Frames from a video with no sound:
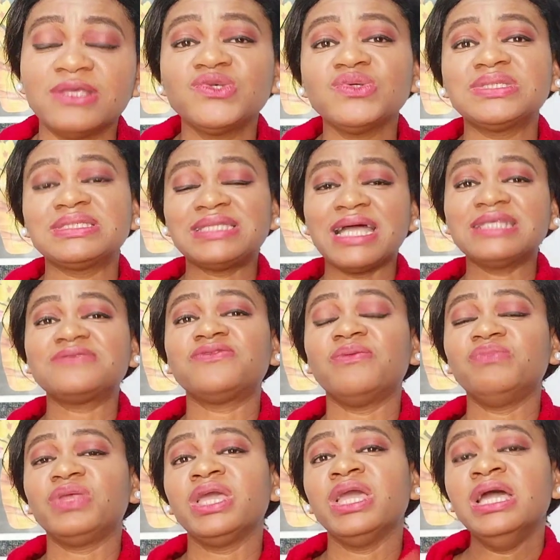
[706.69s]
So start
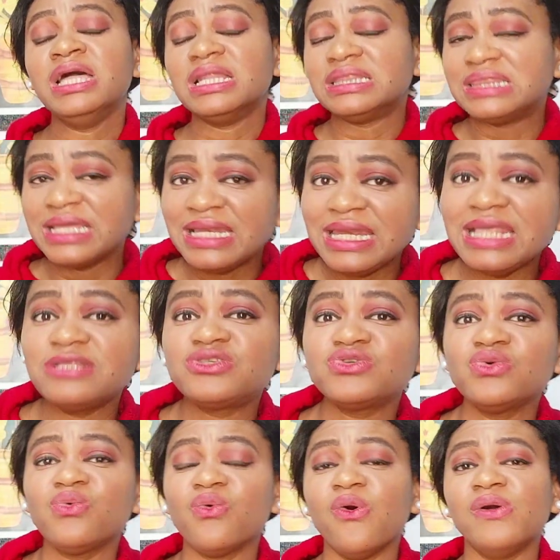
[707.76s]
from the
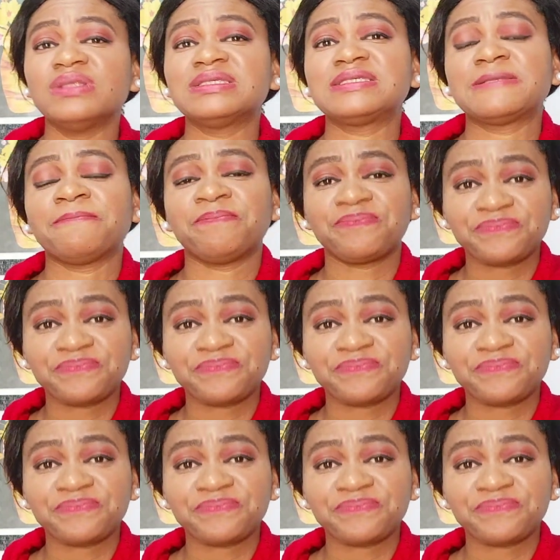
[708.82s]
little ones.